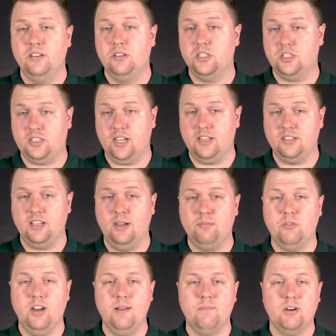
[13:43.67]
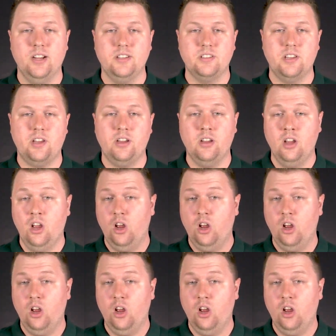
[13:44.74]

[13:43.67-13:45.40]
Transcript: discuss upgrade pricing,